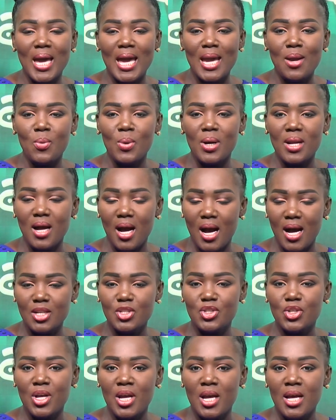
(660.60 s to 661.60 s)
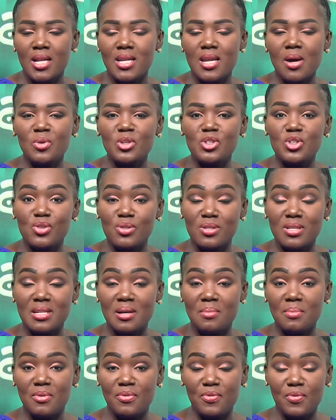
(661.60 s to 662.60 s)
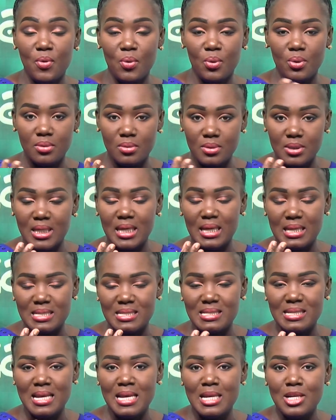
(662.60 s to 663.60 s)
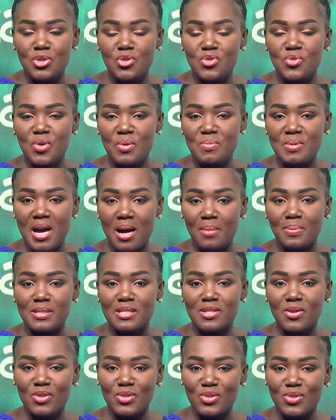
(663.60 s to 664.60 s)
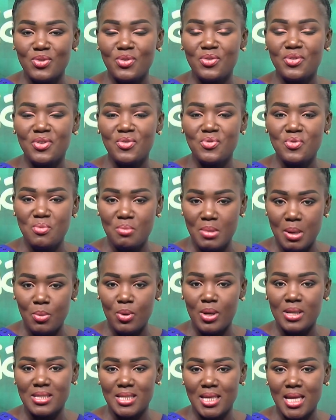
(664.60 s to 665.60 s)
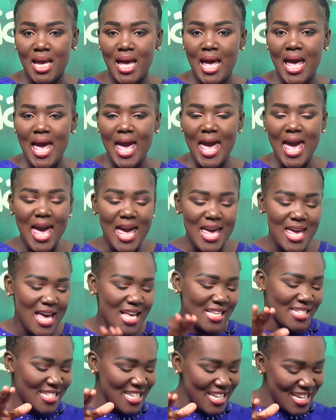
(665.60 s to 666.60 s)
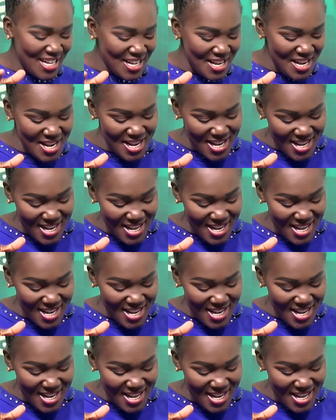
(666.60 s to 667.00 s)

eight one hash. Now what you see number four. Yes. To do a be up a salt to the chugum mamati. Sika